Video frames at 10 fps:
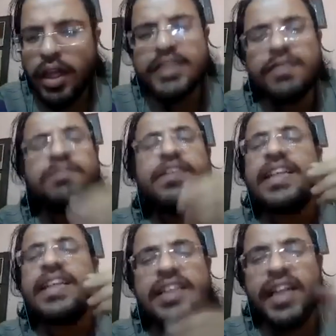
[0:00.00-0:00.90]
he's a
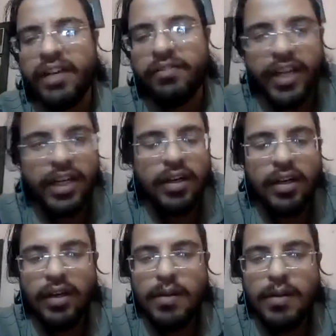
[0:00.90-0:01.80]
fascinating figure.
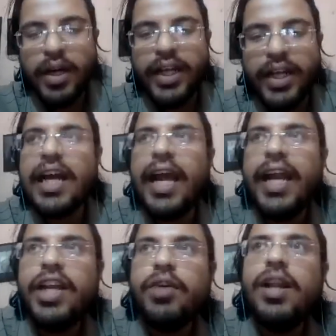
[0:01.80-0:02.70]
But in the
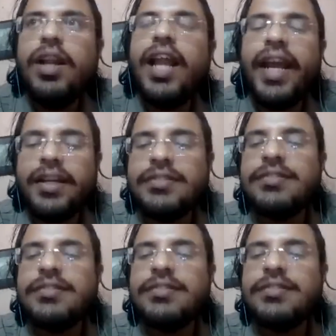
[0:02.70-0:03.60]
end, you will like,
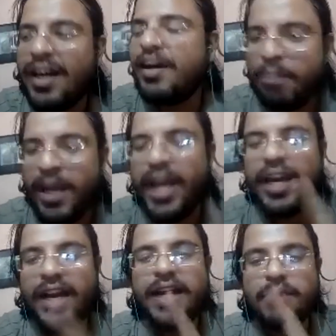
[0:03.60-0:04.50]
ah,
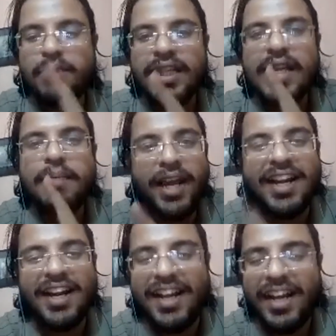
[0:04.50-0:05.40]
fake rai, banda
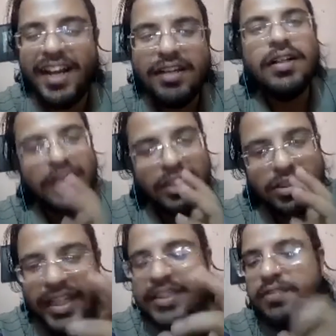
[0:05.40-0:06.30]
fake rai.
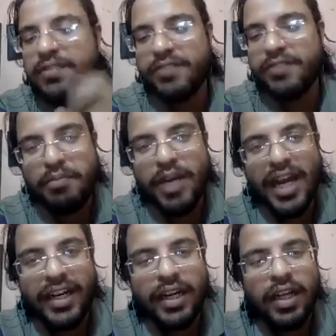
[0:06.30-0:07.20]
So that's the fun
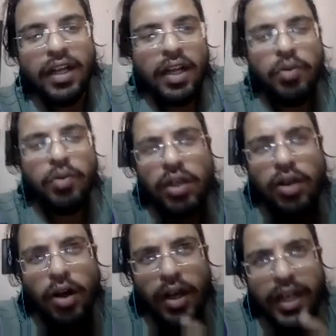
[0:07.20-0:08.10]
behind it. You hmm.
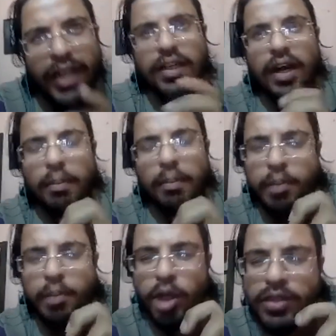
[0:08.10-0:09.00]
won't call it
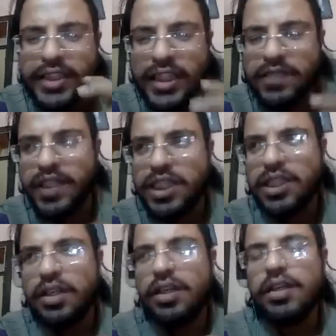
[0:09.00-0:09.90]
pure science
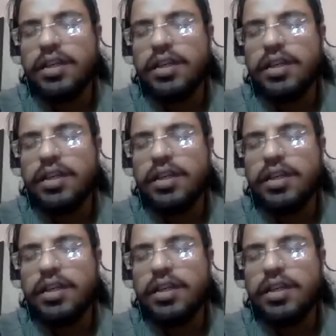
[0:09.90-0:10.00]
fiction